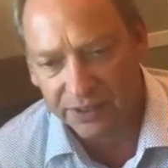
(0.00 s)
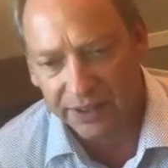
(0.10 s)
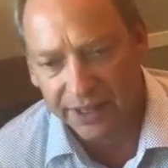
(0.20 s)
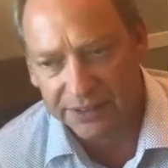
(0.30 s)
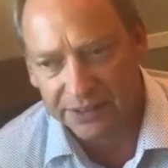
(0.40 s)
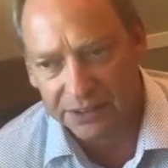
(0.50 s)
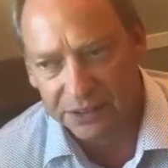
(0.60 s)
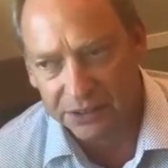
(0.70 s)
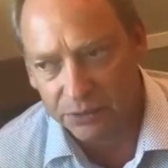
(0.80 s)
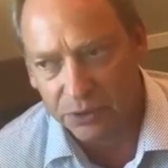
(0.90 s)
that
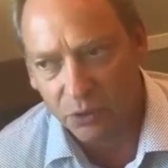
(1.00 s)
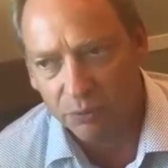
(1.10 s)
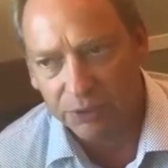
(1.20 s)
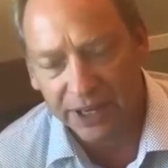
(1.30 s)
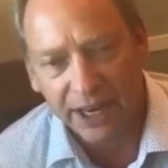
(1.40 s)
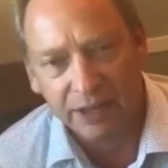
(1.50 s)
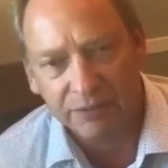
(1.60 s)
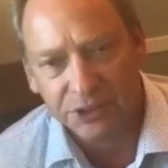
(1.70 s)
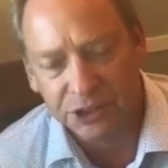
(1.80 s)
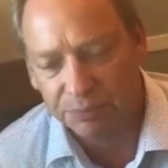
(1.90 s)
you would normally
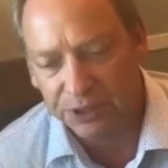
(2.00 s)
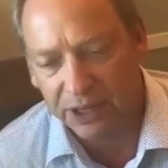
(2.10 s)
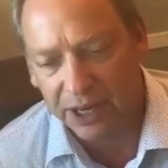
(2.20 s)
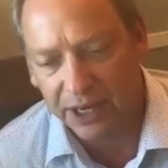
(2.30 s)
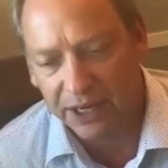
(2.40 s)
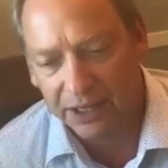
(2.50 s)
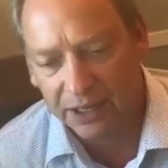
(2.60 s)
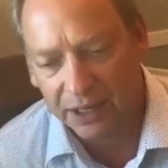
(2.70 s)
have a TPA